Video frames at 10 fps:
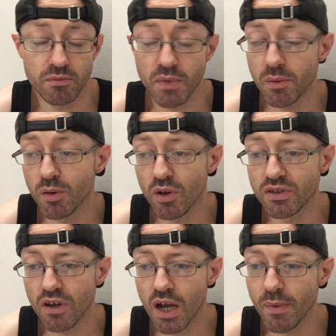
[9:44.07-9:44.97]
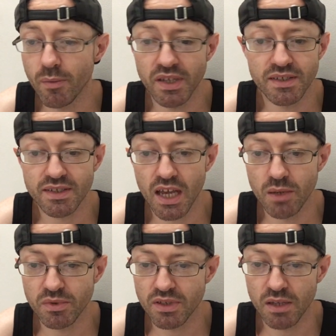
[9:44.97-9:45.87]
maybe he won't die, maybe he
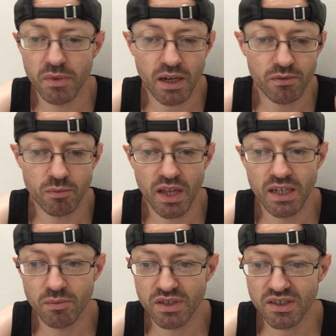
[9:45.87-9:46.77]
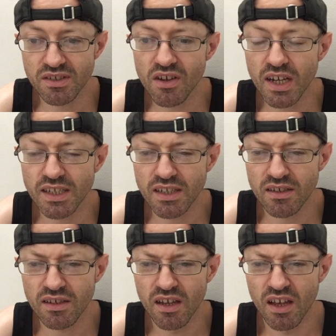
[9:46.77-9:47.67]
escapes, they meet up with him later, but just the idea
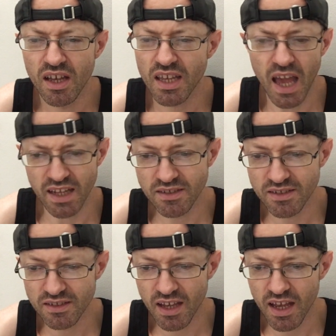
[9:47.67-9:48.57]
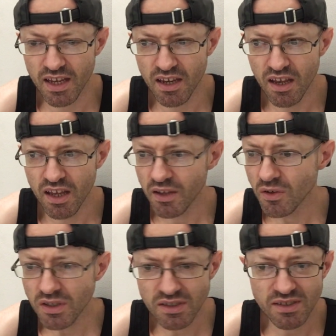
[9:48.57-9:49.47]
that he had to stay, he
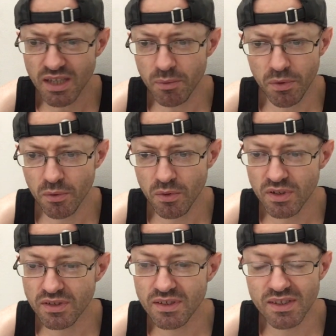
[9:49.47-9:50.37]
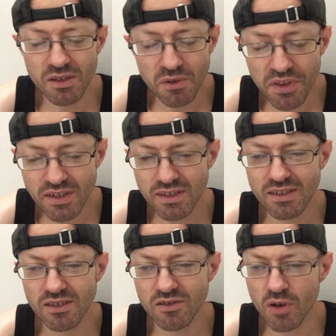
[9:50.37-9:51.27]
could have just stepped through it. Little things like
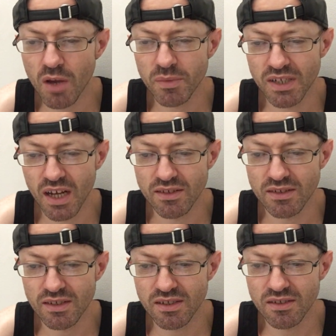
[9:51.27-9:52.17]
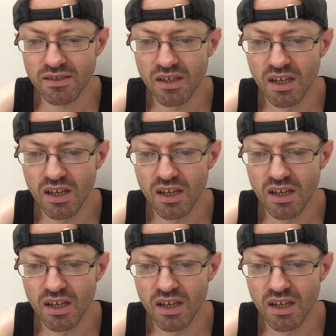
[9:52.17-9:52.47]
this just drive me nuts. They're just...